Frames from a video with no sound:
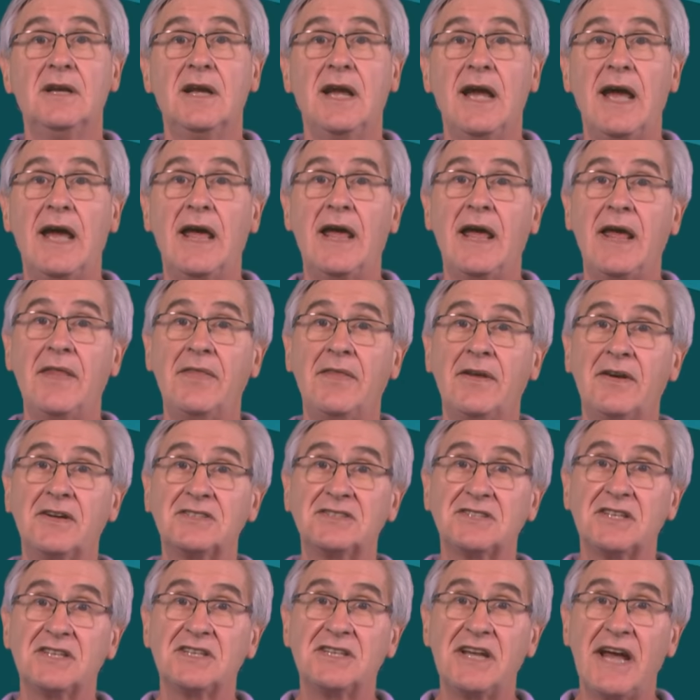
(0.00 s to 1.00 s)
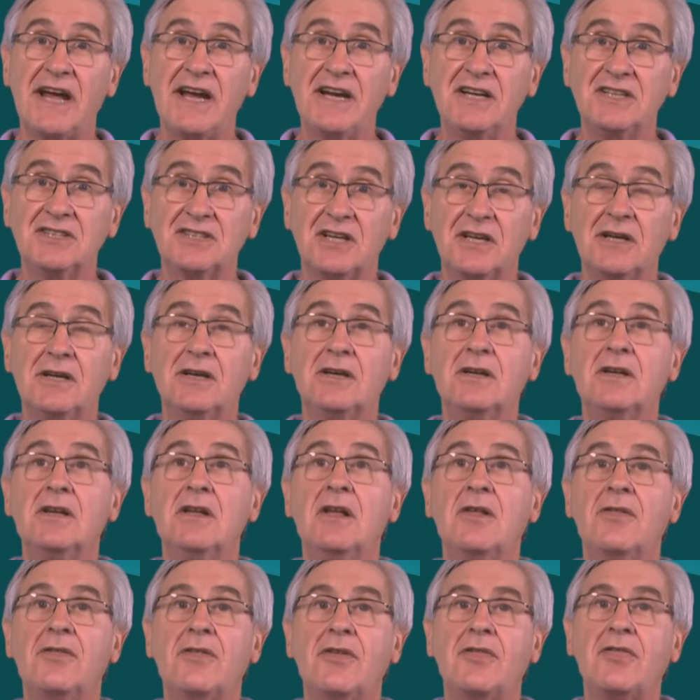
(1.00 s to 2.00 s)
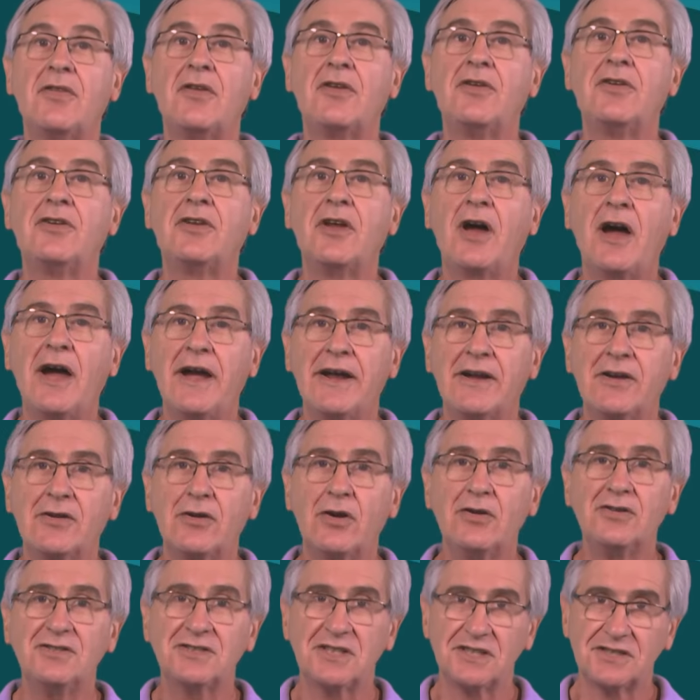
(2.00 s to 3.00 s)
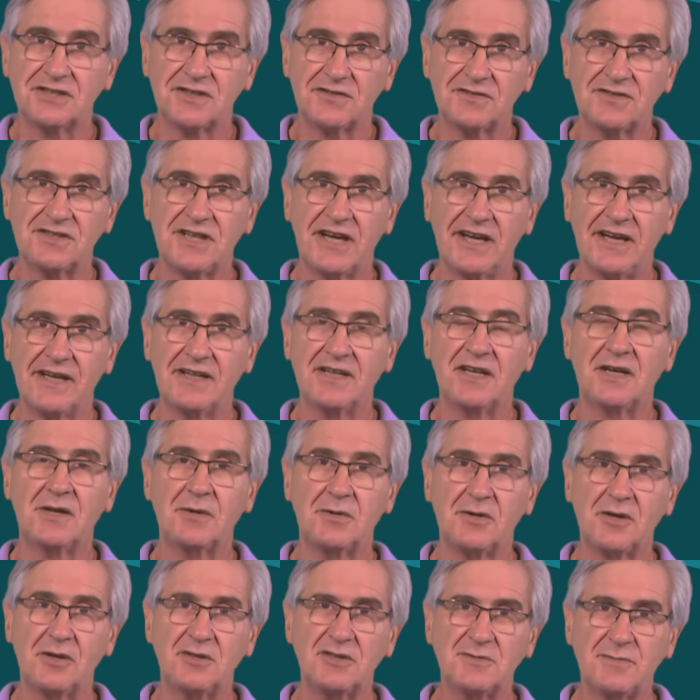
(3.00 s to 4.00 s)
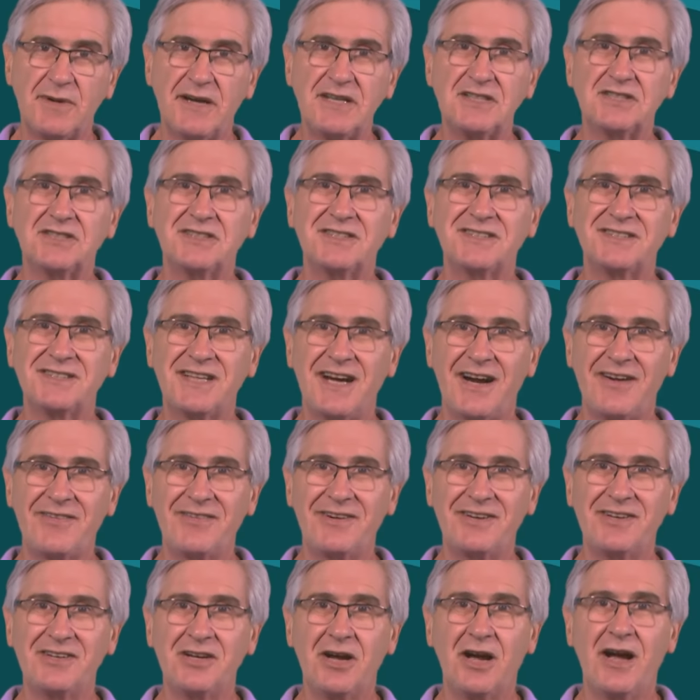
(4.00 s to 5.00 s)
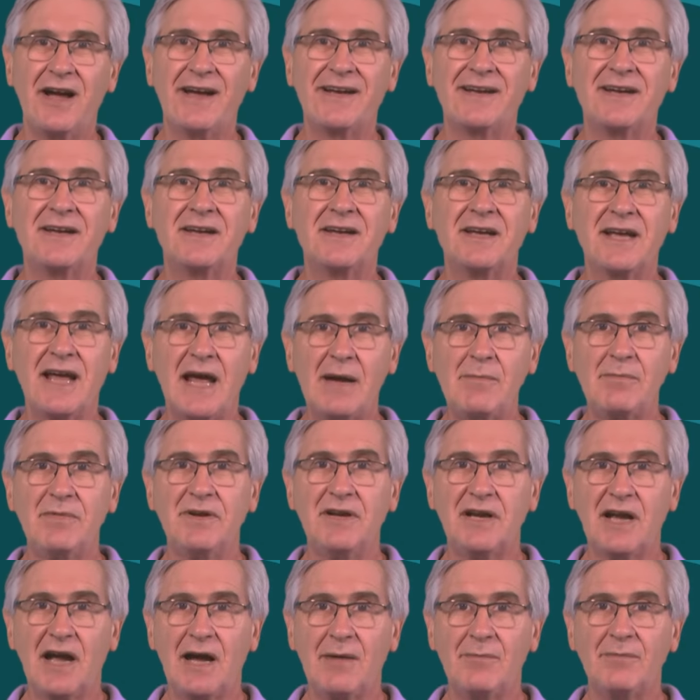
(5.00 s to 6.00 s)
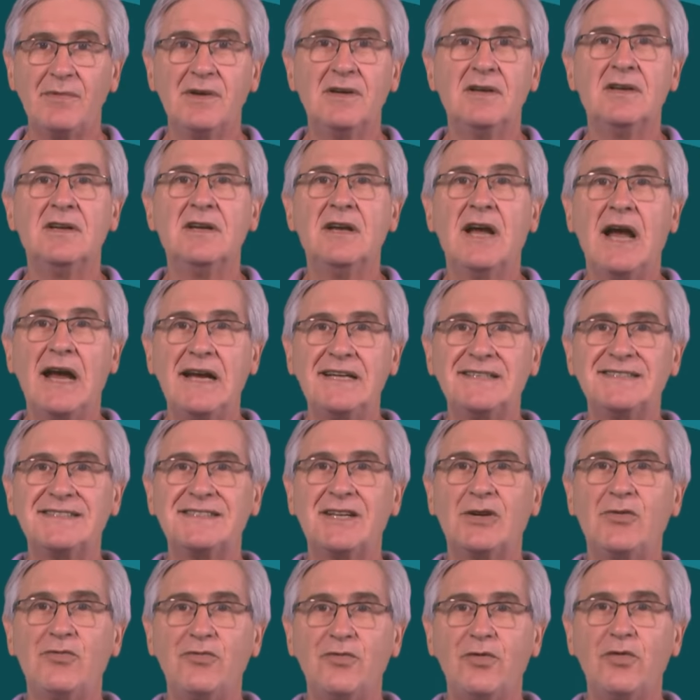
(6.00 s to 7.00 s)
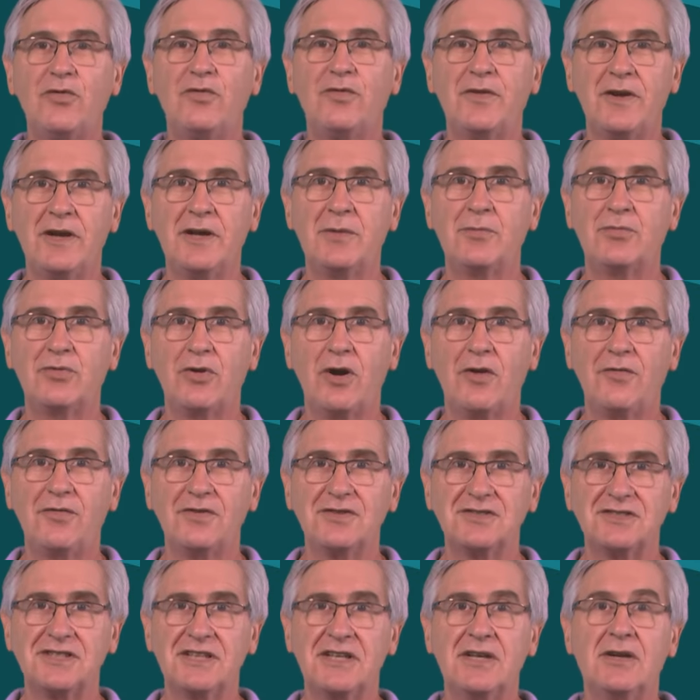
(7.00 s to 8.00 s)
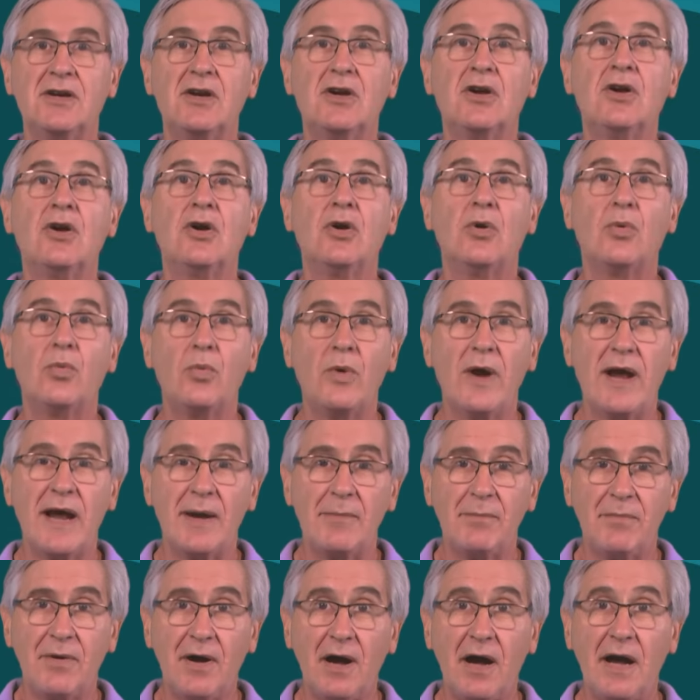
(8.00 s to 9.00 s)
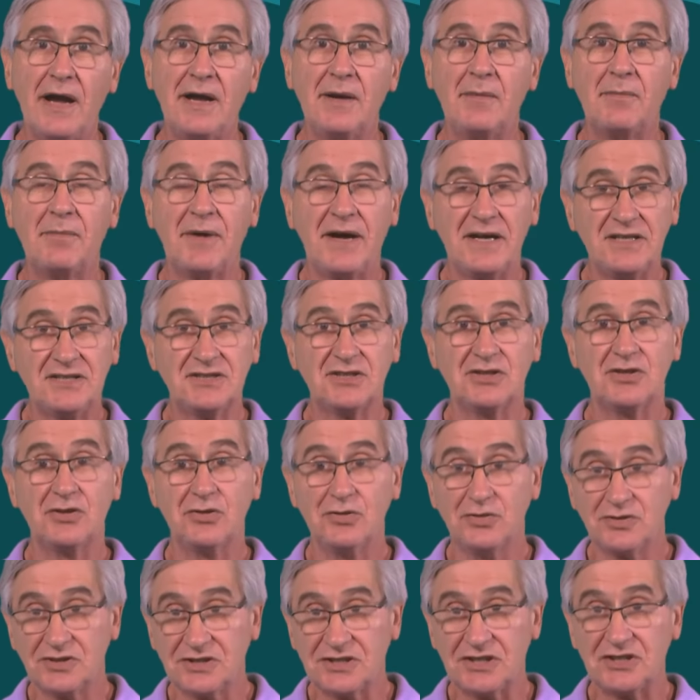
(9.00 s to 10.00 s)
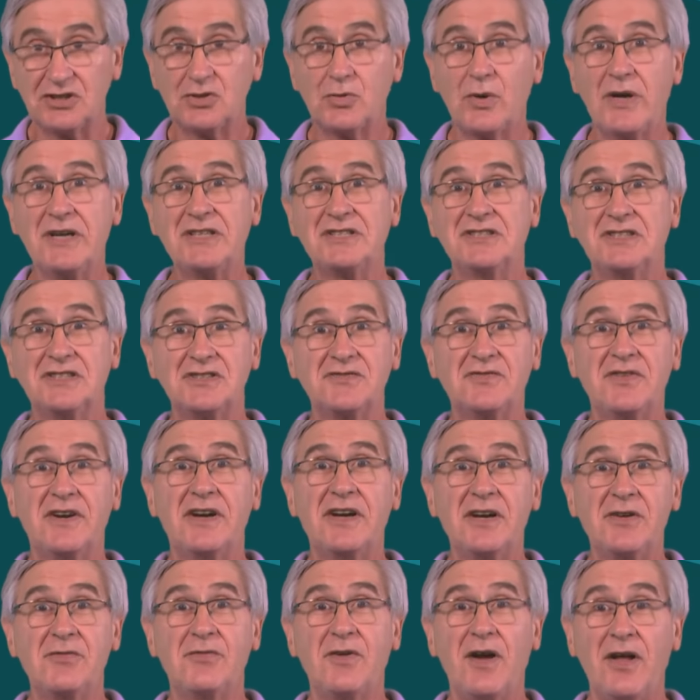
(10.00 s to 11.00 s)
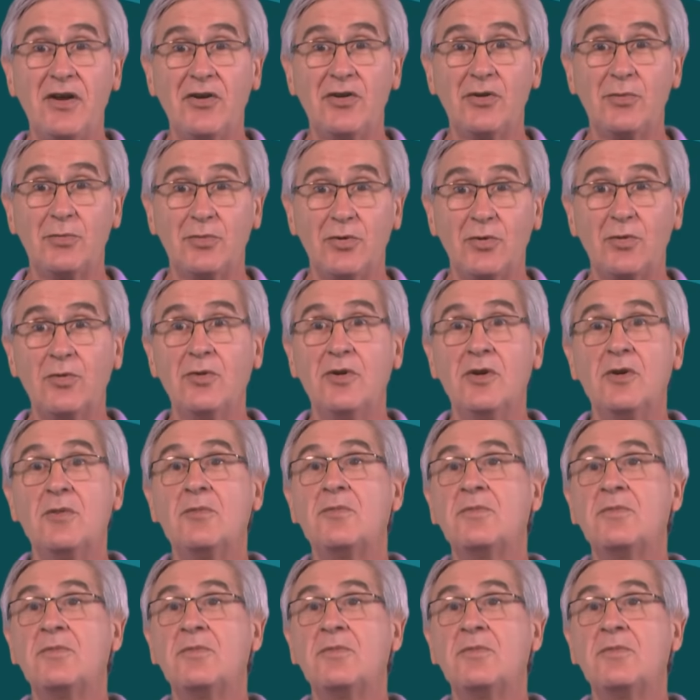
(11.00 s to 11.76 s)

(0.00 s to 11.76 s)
And there is a danger that the diagnosis of saying that this patient is currently dying can become a self-fulfilling prophecy, whereby a patient whose situation is very vulnerable,